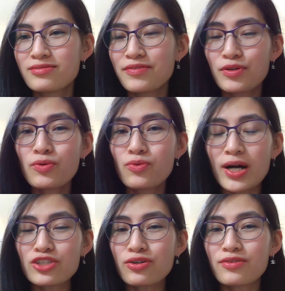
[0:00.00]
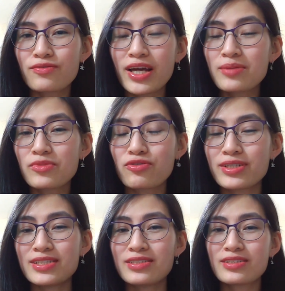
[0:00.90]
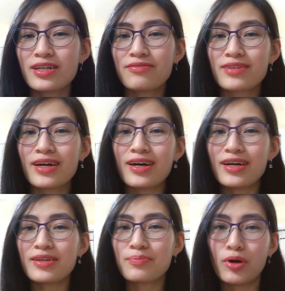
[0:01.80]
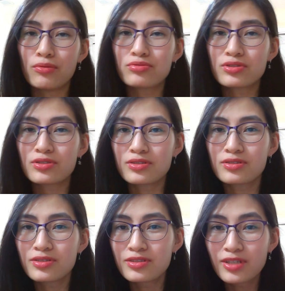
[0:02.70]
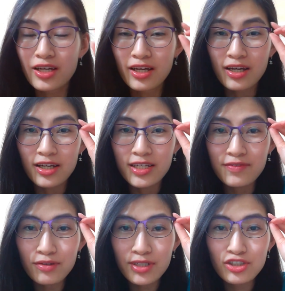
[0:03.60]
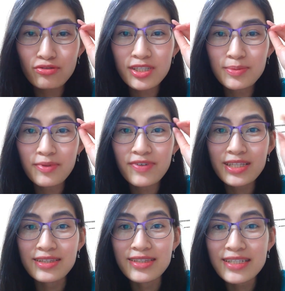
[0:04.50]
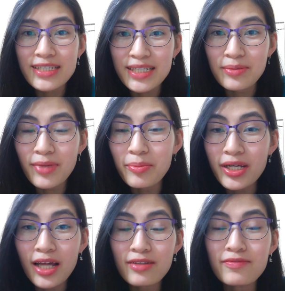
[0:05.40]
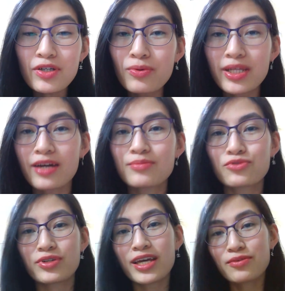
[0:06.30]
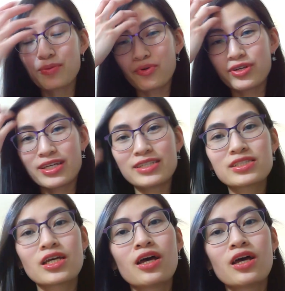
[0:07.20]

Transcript: if you don't watch all the random crazy stuff that I post, even though there's no specific theme, I mean, I don't even know what the hell I'm doing. Anyway, point is,